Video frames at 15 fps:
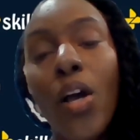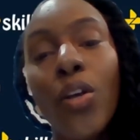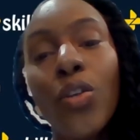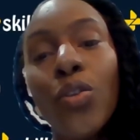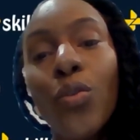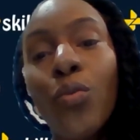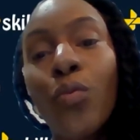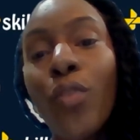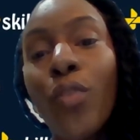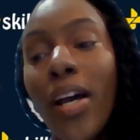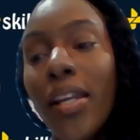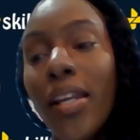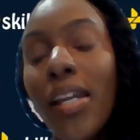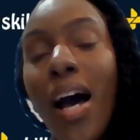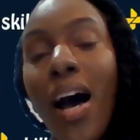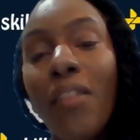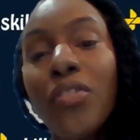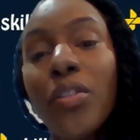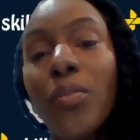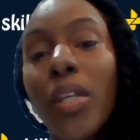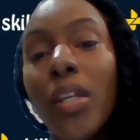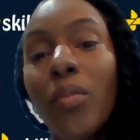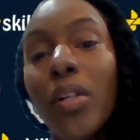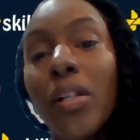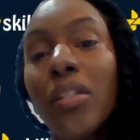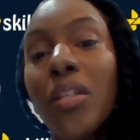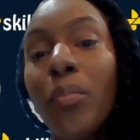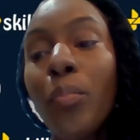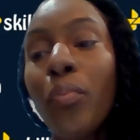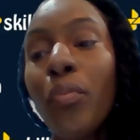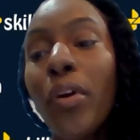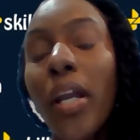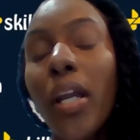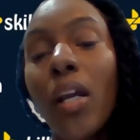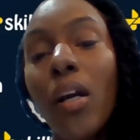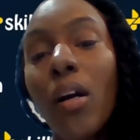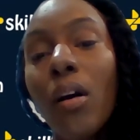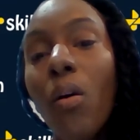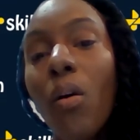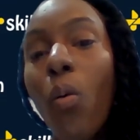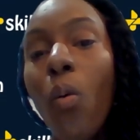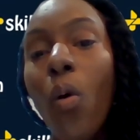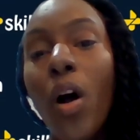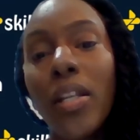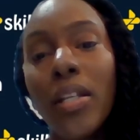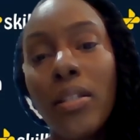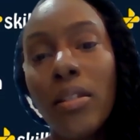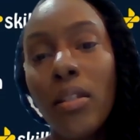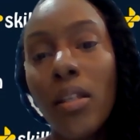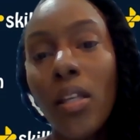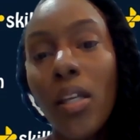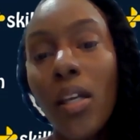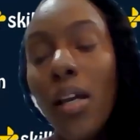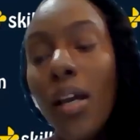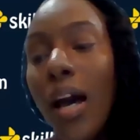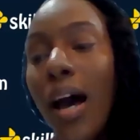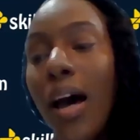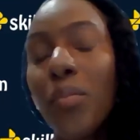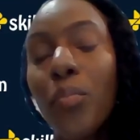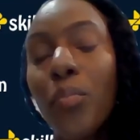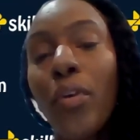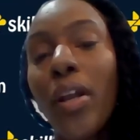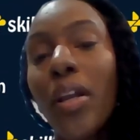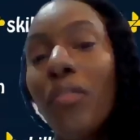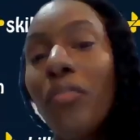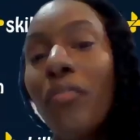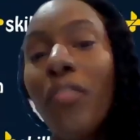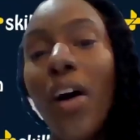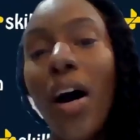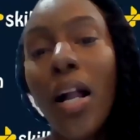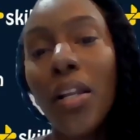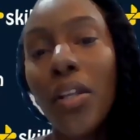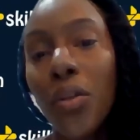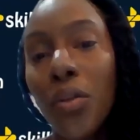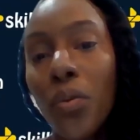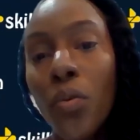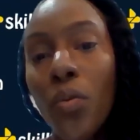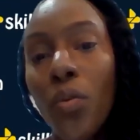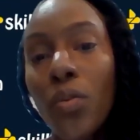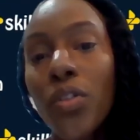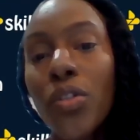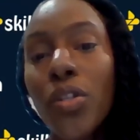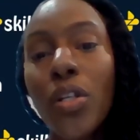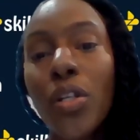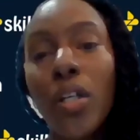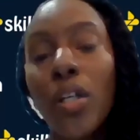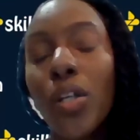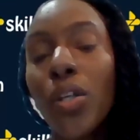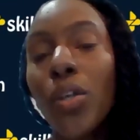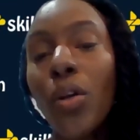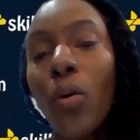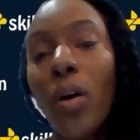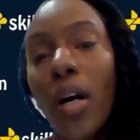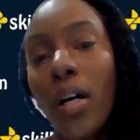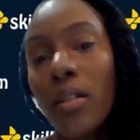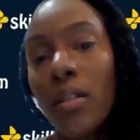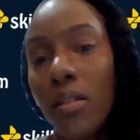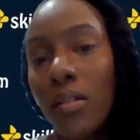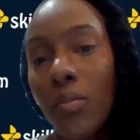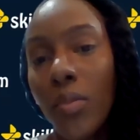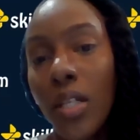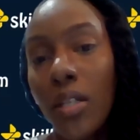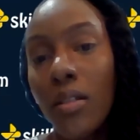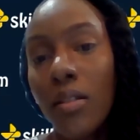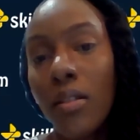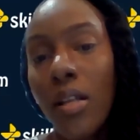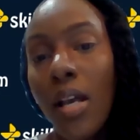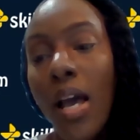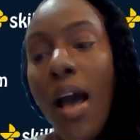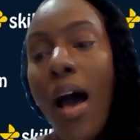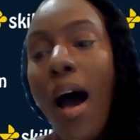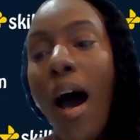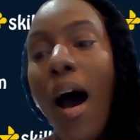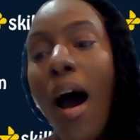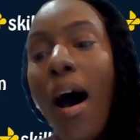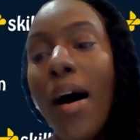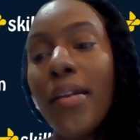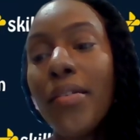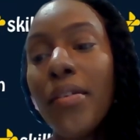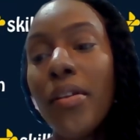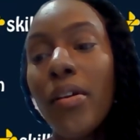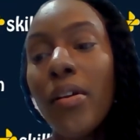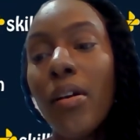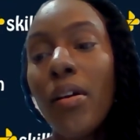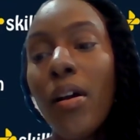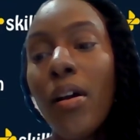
you really have to be able to bring quality and bring value to your customers. And